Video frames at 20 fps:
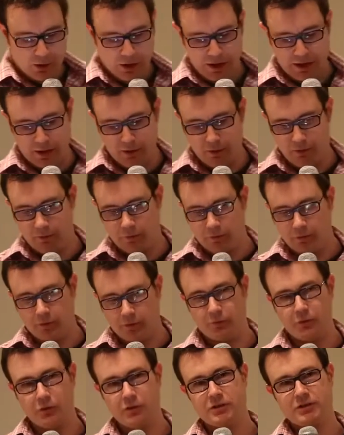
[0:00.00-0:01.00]

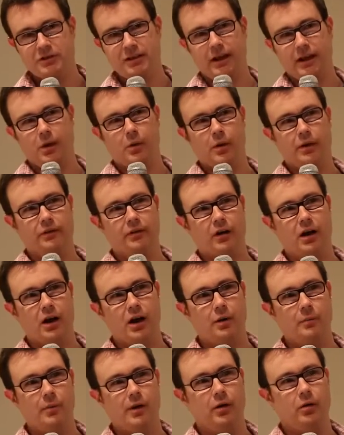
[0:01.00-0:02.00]
the first thing I want to
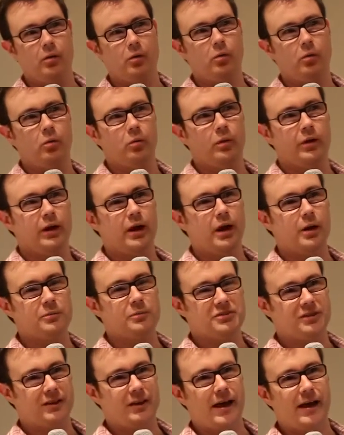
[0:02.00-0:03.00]
talk about when it
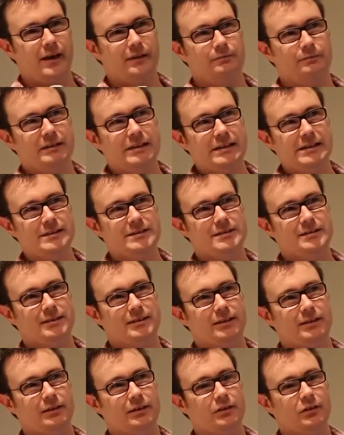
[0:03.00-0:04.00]
comes to that
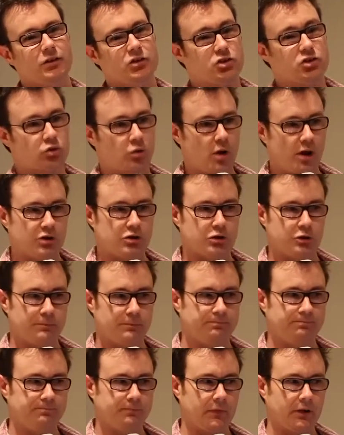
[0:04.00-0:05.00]
is the structure
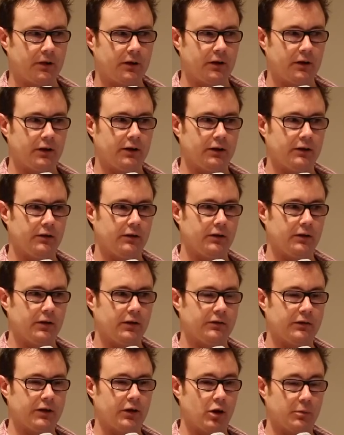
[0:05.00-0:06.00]
that
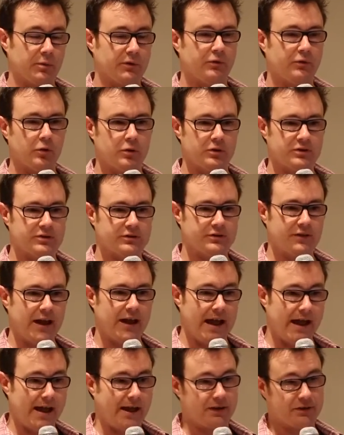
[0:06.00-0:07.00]
OmniFocus
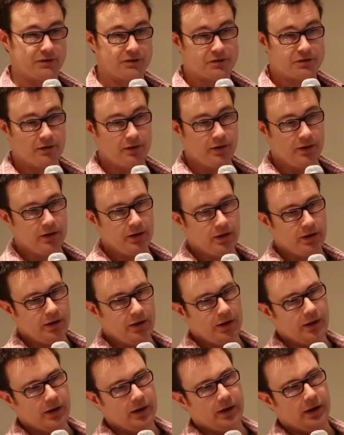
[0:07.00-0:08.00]
has.
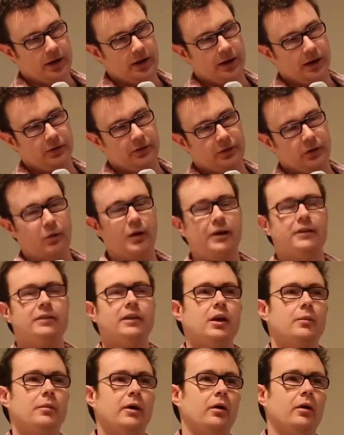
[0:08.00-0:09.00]
The great
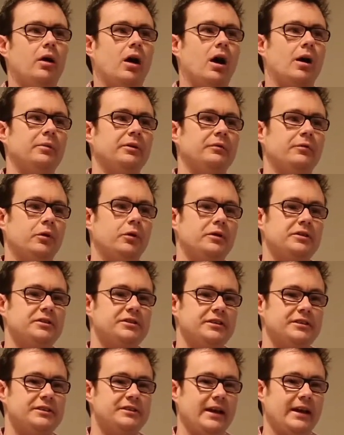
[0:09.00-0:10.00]
thing about
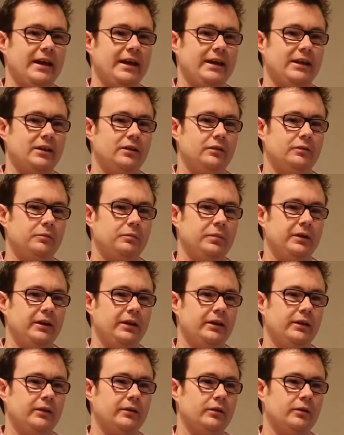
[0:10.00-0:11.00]
OmniFocus is that it can
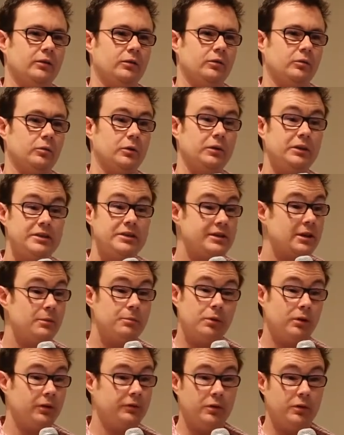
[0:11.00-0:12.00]
be really
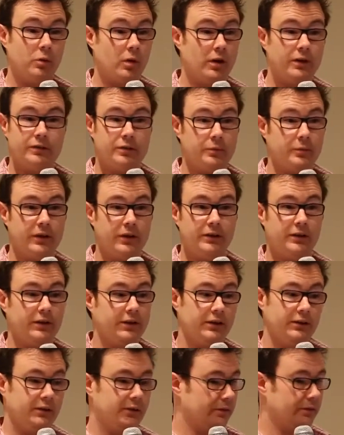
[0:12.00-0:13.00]
simple if you want it to be.
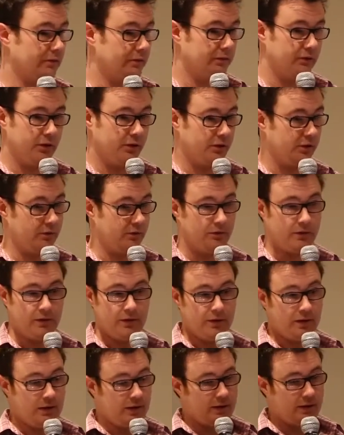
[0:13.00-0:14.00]
Like you can
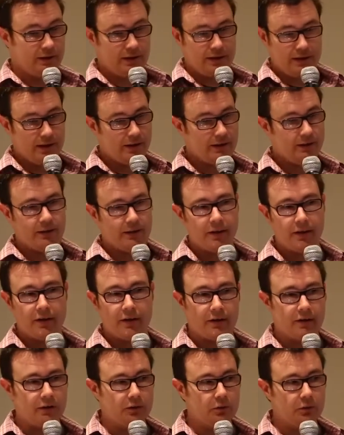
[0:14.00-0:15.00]
get in
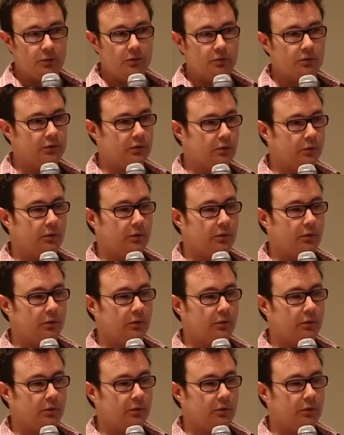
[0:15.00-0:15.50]
there and do